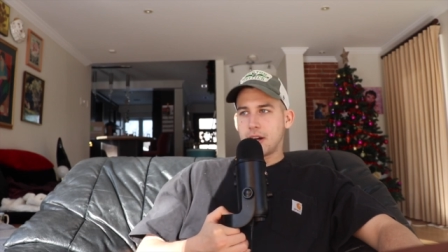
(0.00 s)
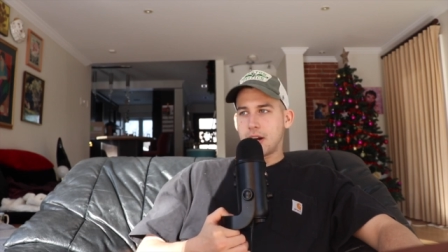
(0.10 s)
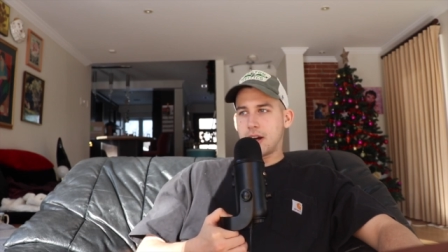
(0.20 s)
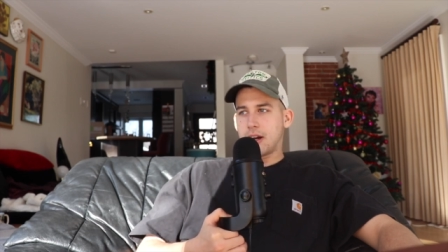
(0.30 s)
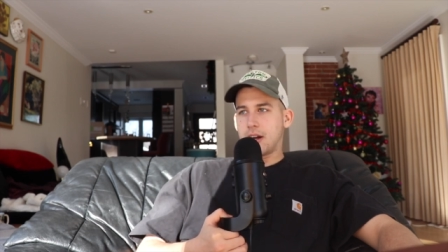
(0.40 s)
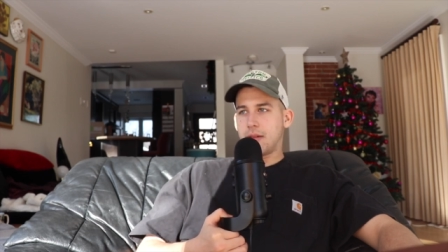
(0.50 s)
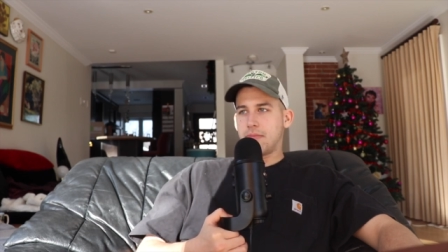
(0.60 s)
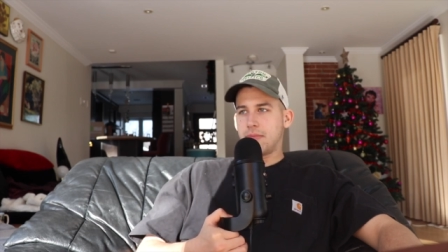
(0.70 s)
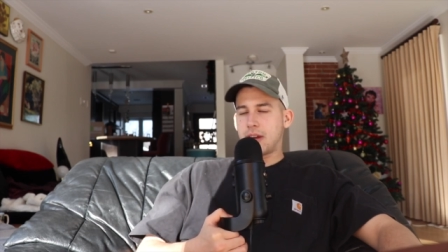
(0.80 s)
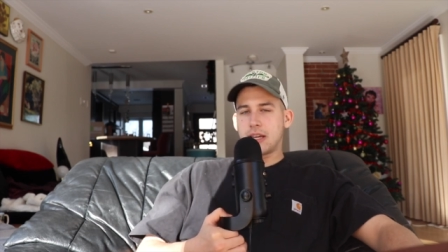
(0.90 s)
Uh,
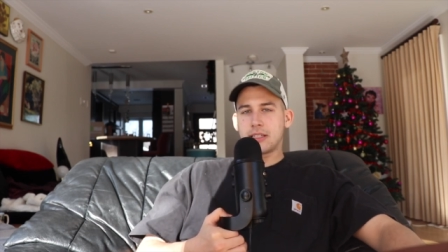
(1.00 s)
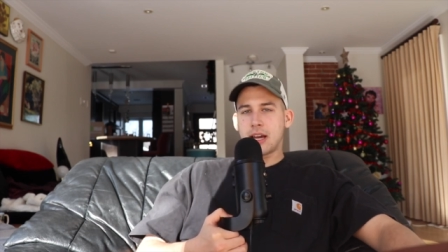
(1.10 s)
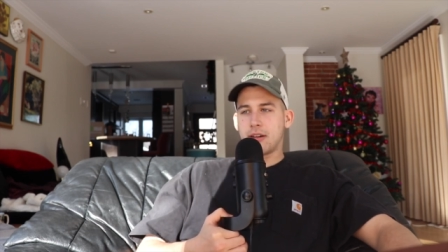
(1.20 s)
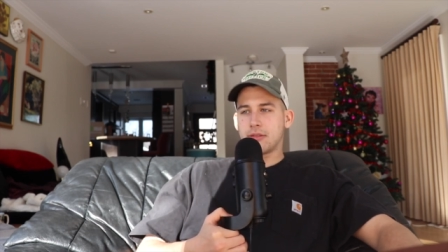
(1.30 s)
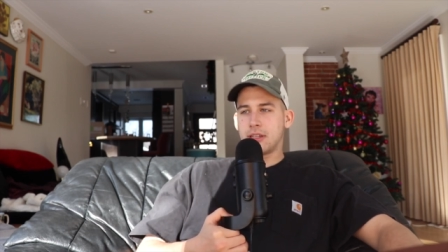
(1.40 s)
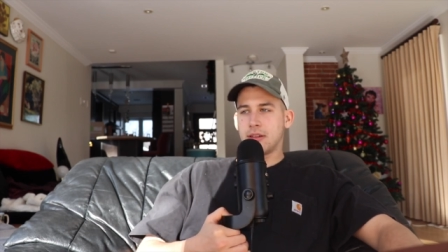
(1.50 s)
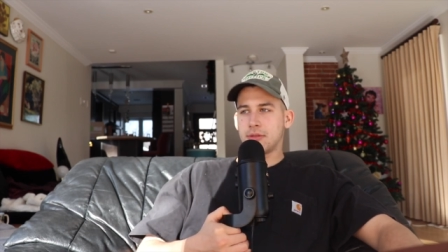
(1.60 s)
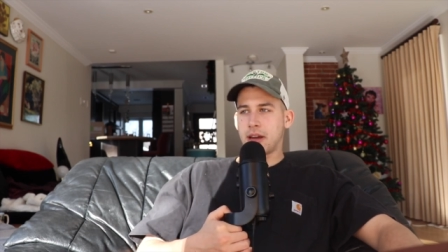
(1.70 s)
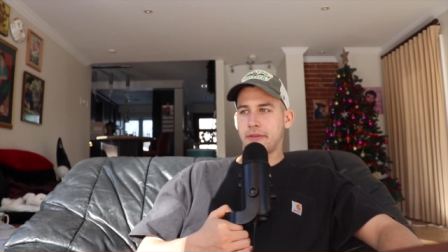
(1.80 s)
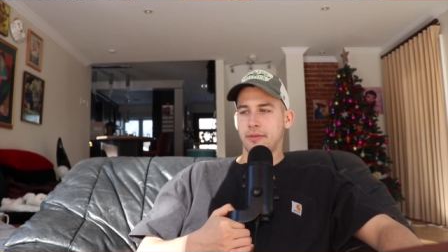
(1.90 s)
nice house. He
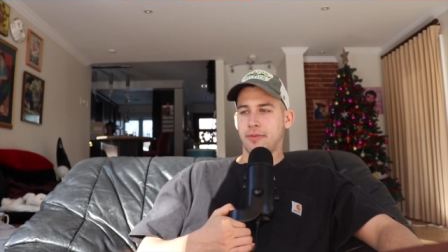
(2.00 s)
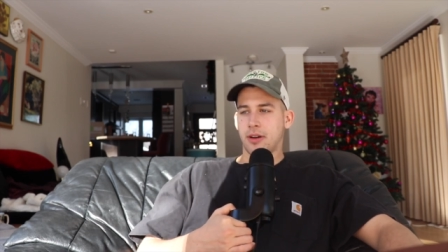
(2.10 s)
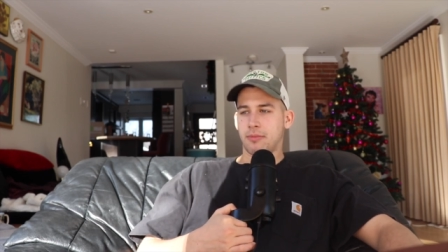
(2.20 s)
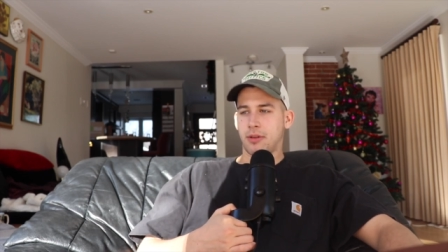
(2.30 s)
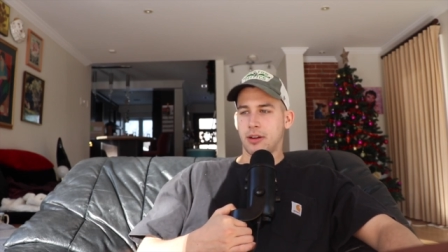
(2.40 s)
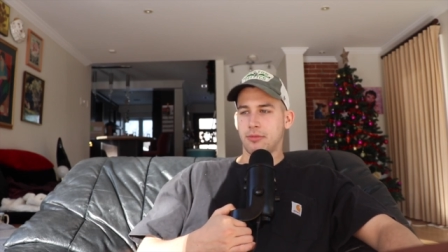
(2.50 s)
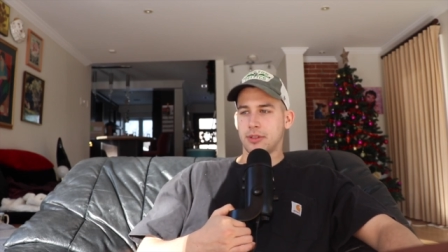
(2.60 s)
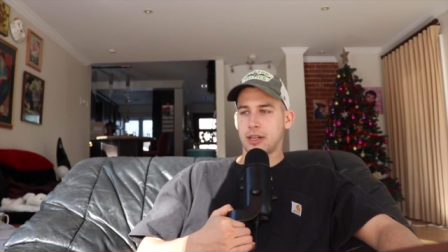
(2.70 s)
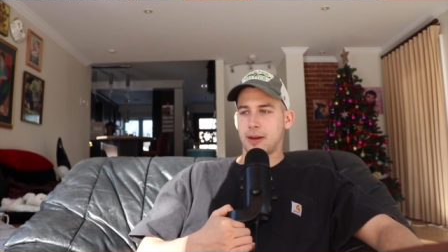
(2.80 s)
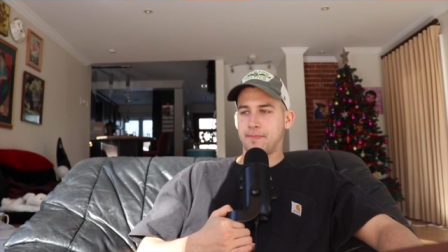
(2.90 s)
was having a fucking party
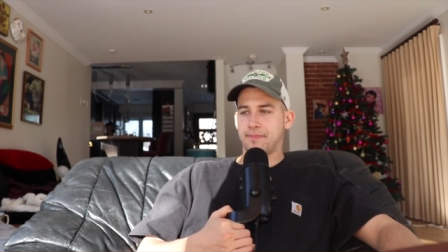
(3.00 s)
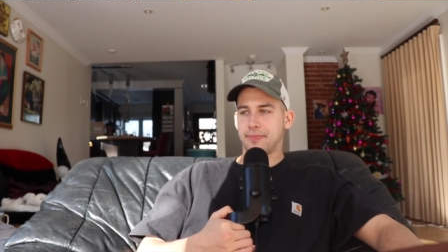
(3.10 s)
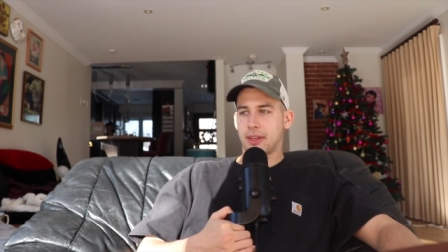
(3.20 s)
one time,